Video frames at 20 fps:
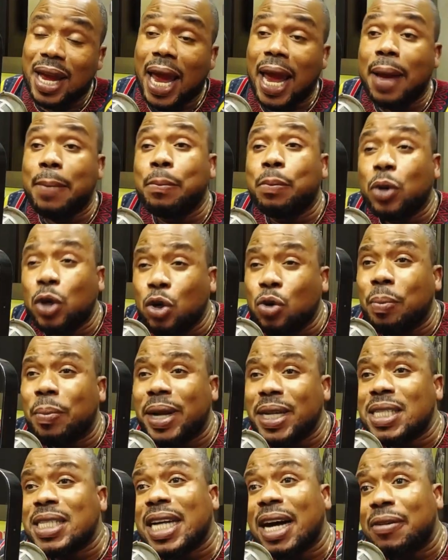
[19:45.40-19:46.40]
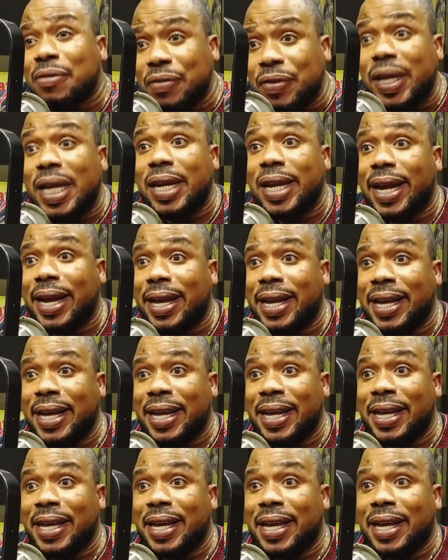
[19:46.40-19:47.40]
A monumental failure.
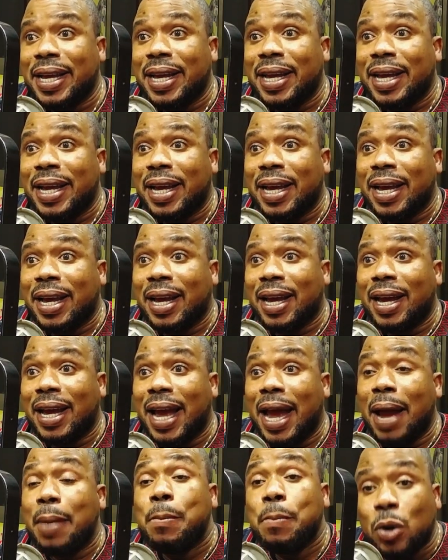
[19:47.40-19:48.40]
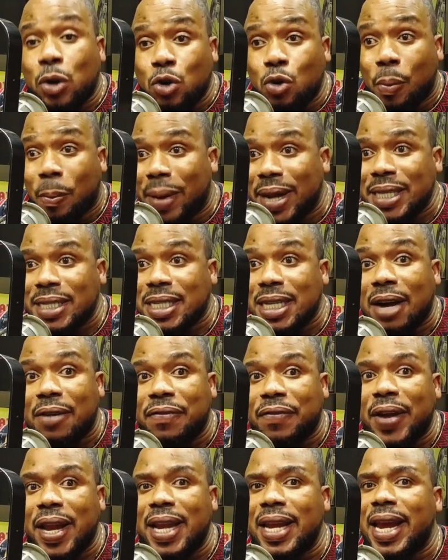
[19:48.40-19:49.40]
A monumental
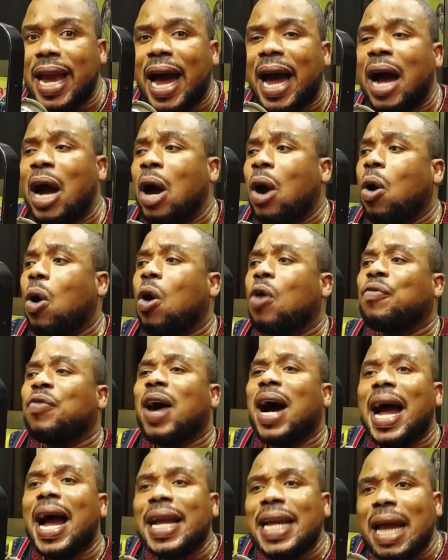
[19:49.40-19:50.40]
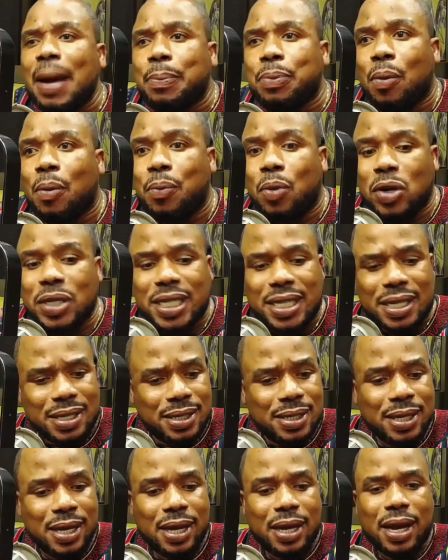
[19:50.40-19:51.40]
failure of higher
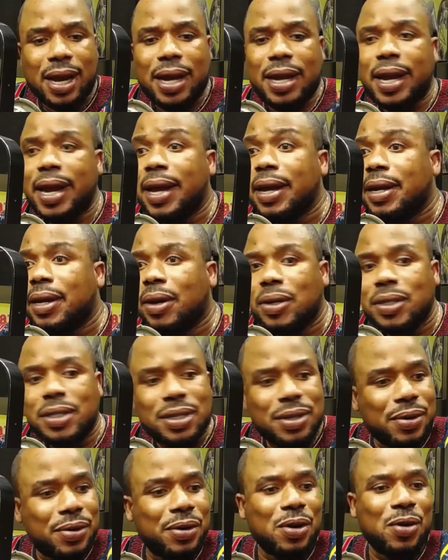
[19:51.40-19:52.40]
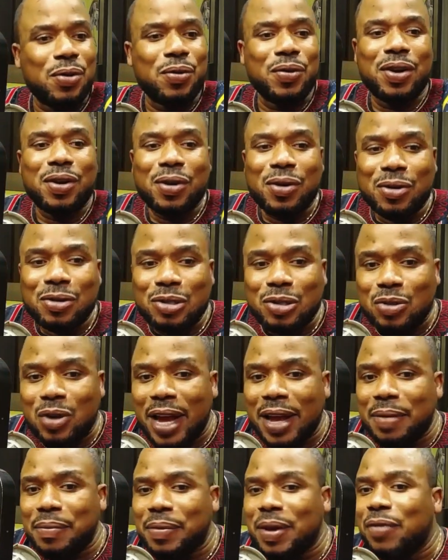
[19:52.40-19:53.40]
proportions. And then I say, oh no, we don't go to
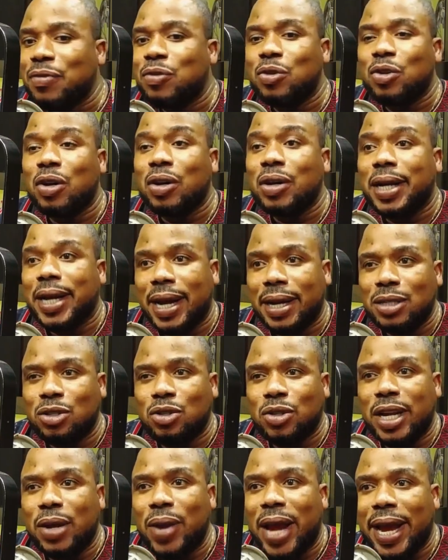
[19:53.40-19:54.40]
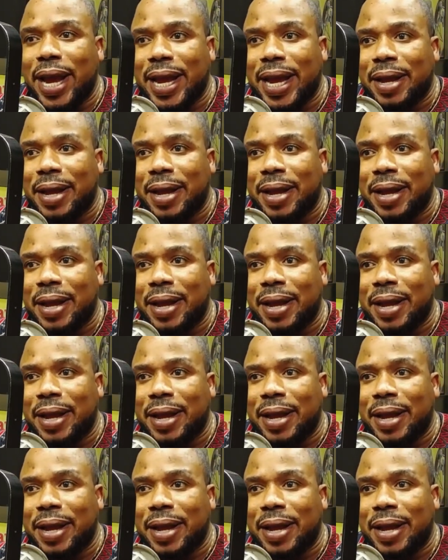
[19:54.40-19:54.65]
IMF. We're not. Today we are here.